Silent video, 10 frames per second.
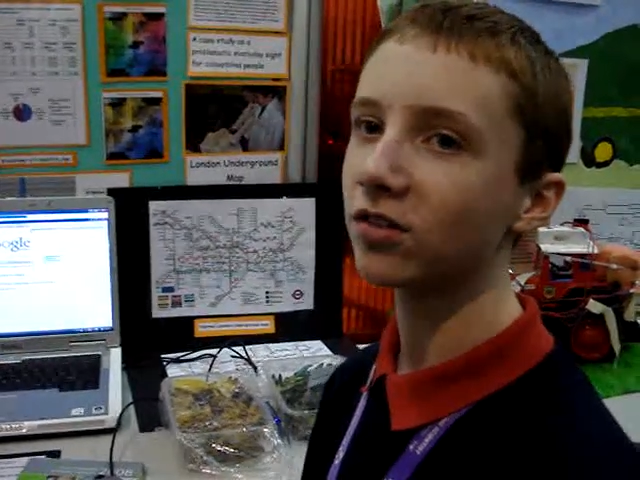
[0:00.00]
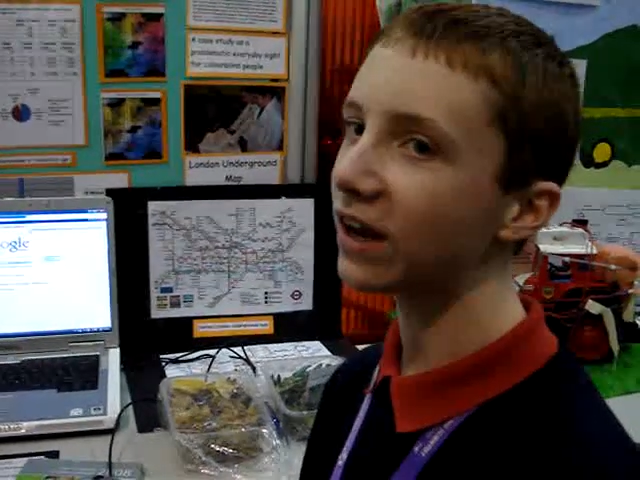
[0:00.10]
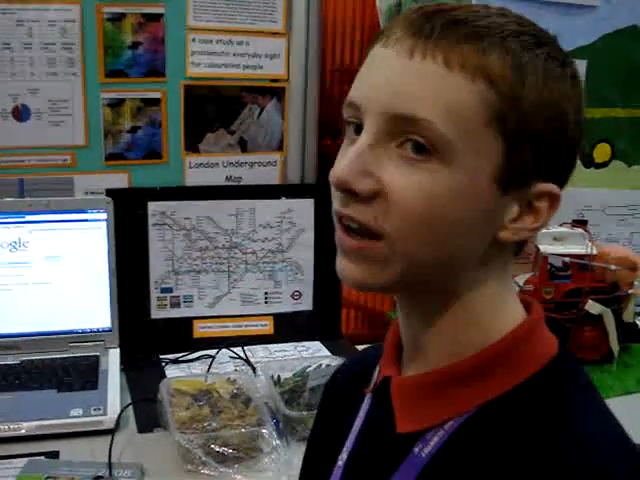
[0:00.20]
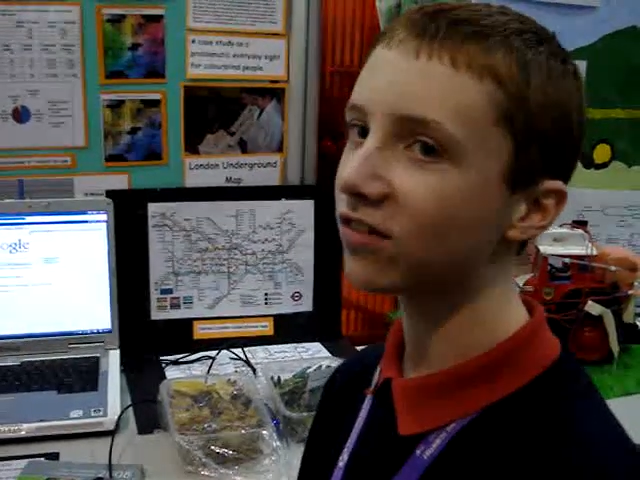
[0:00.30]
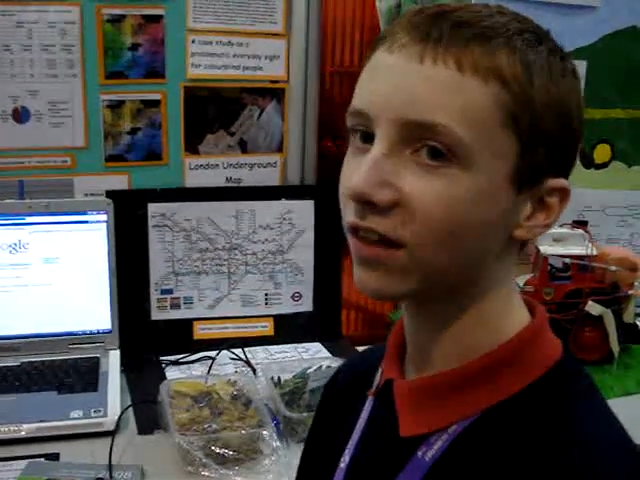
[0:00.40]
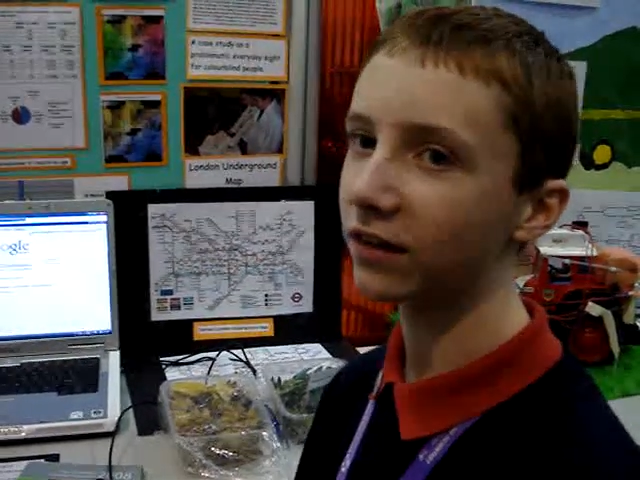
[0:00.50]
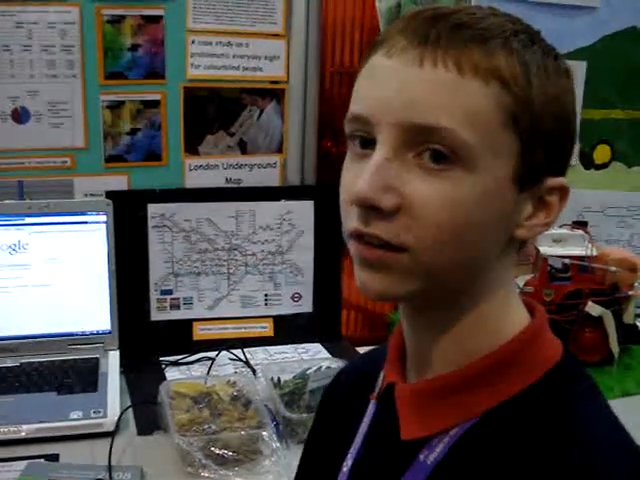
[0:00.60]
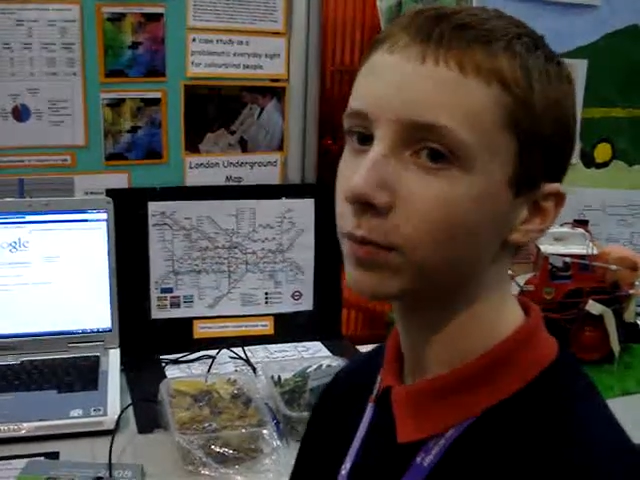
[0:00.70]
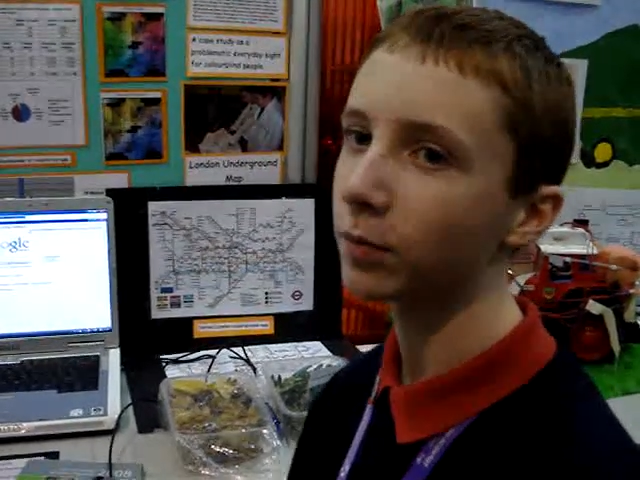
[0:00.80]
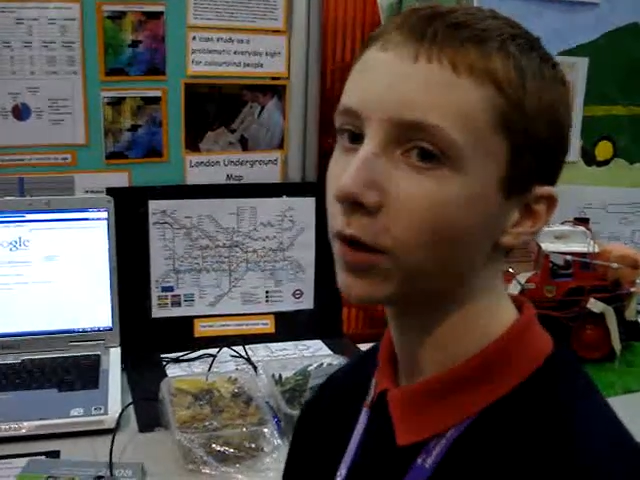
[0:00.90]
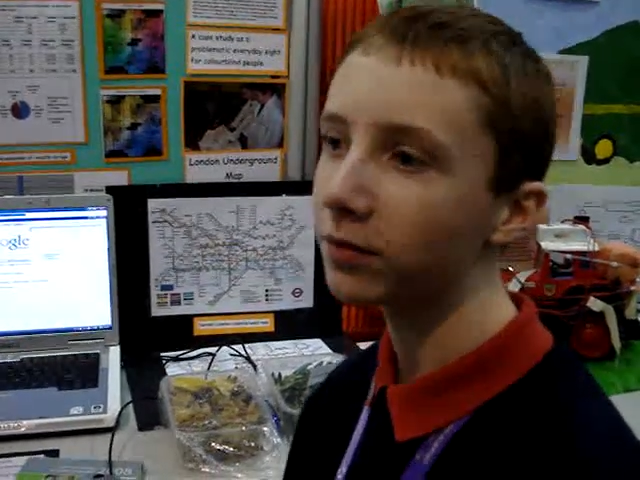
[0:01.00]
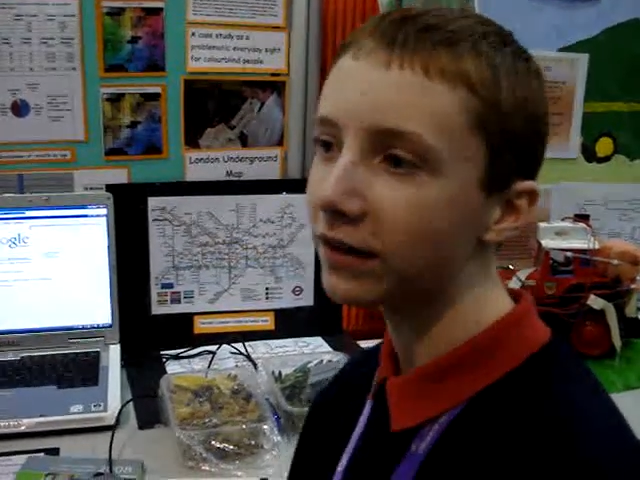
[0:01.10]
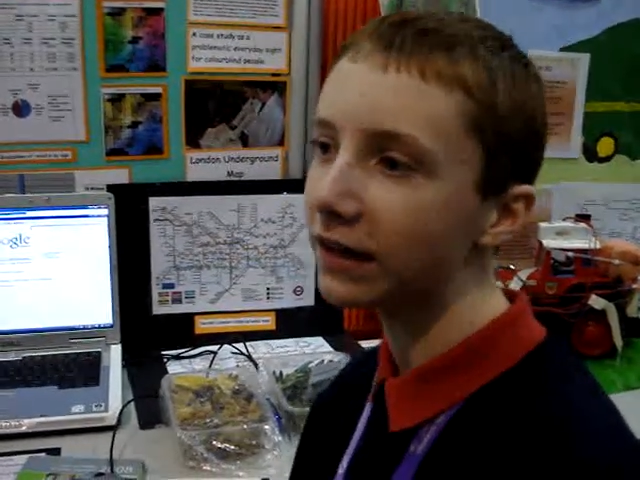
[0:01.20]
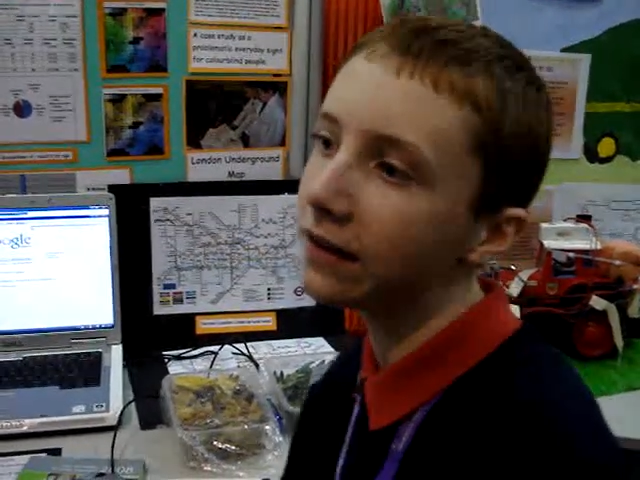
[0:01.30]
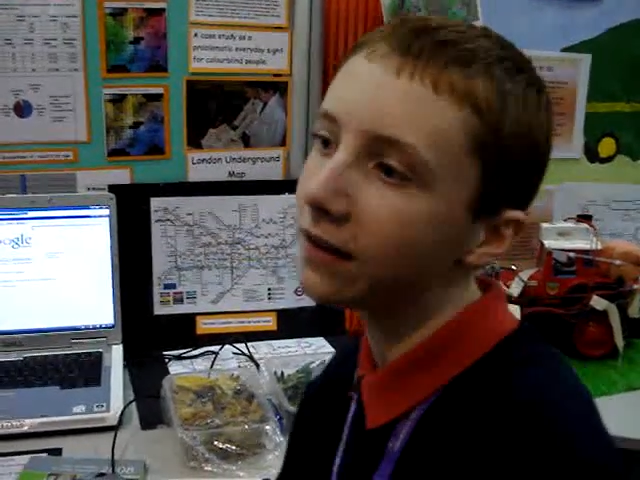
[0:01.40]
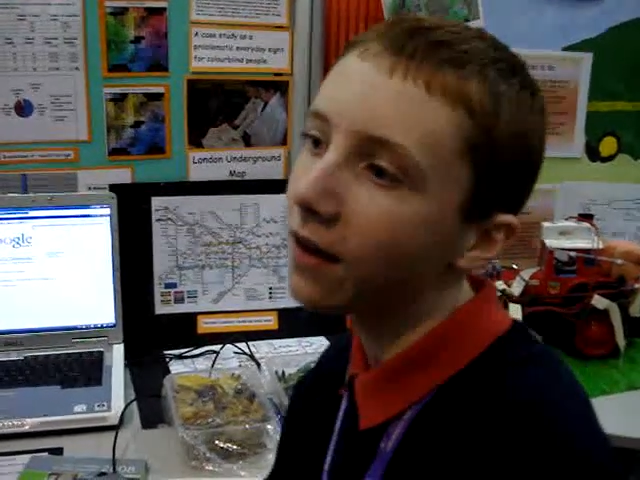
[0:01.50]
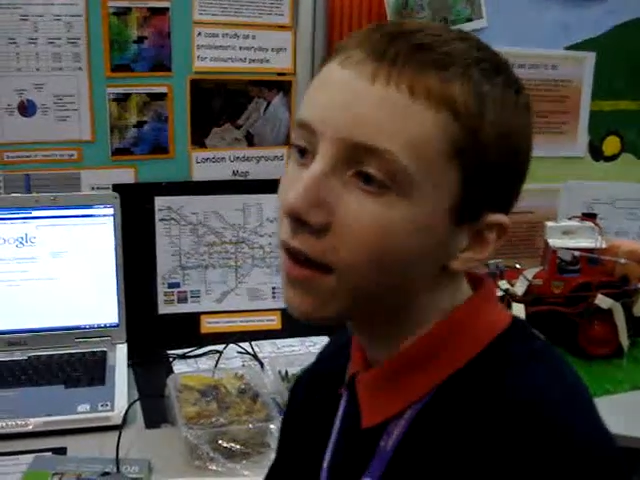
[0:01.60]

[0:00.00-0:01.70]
change the colors appropriately.